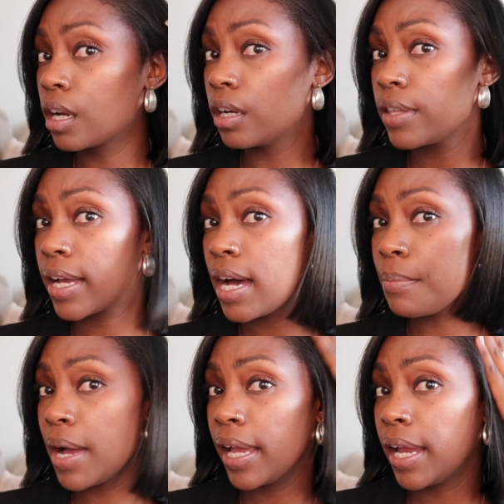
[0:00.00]
the girl that cut
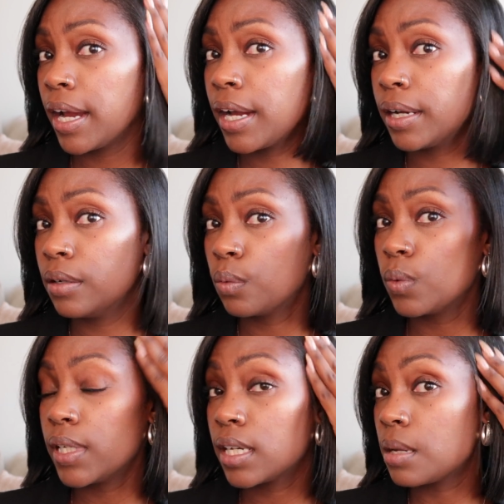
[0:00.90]
my hair
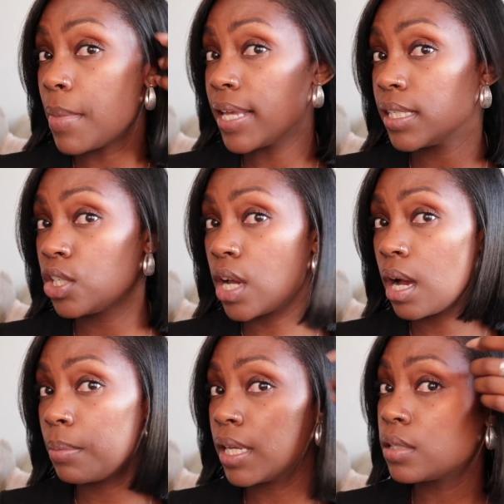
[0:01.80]
did an amazing
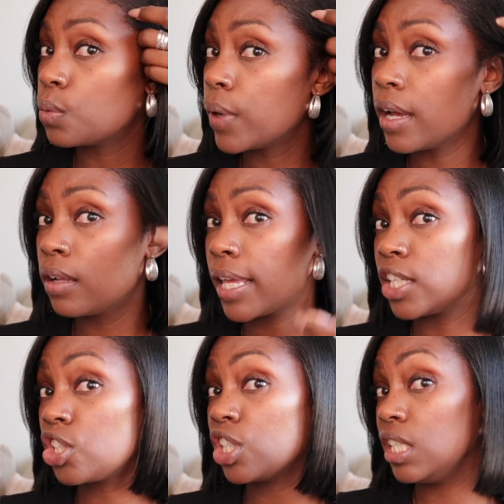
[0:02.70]
job as well.
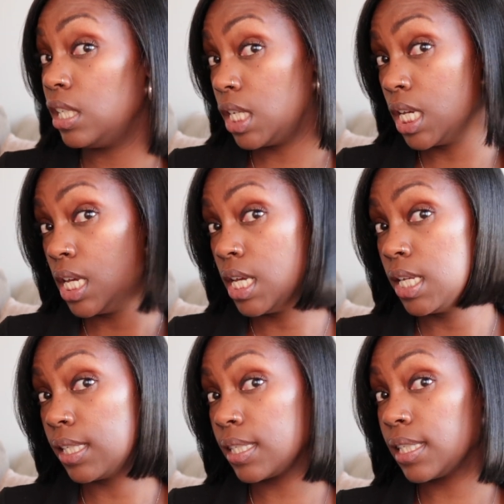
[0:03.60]
Like, she
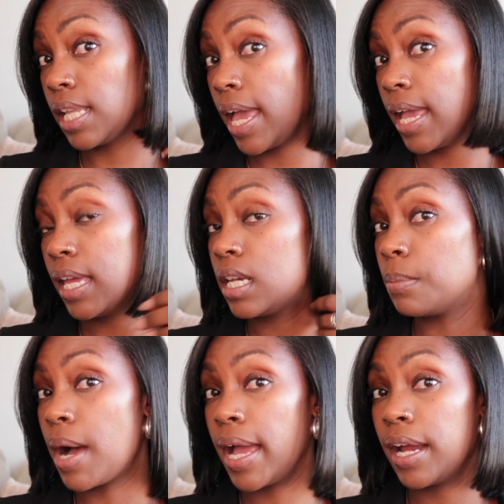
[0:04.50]
slayed
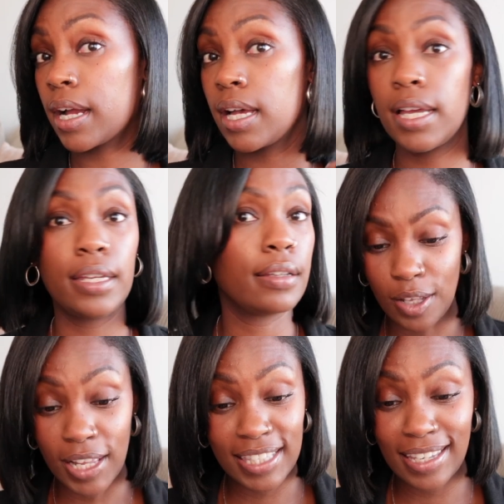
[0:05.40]
my haircut.
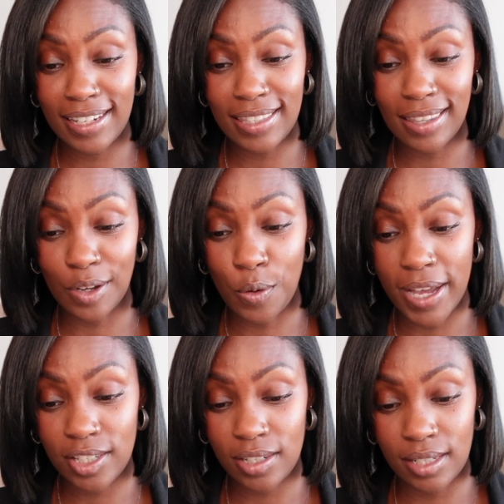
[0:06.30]
So let's get into the
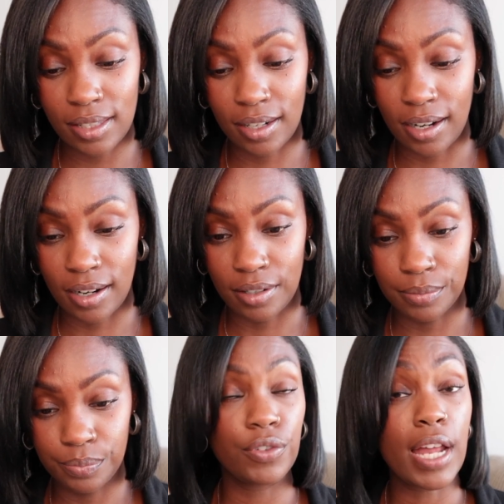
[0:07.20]
questions,
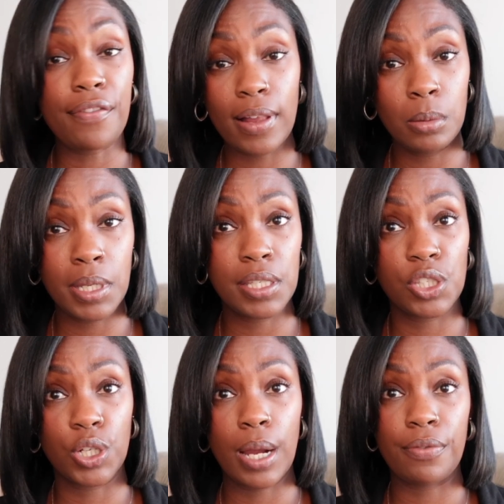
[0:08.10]
girl. If you're not following me on
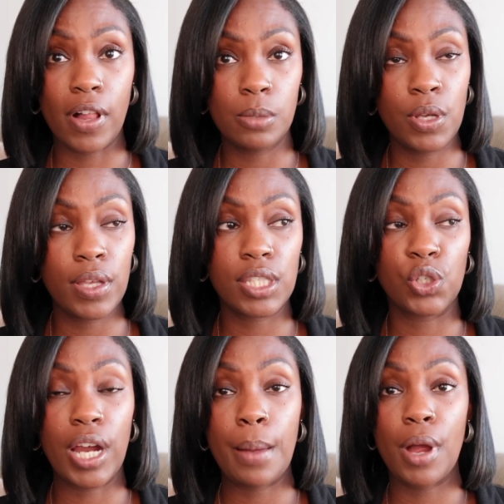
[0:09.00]
Instagram, follow me on
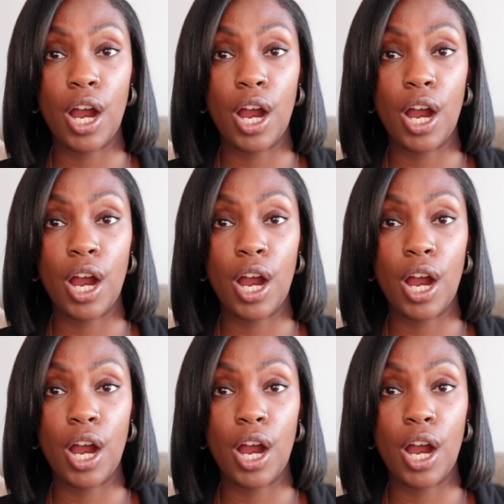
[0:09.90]
Instagram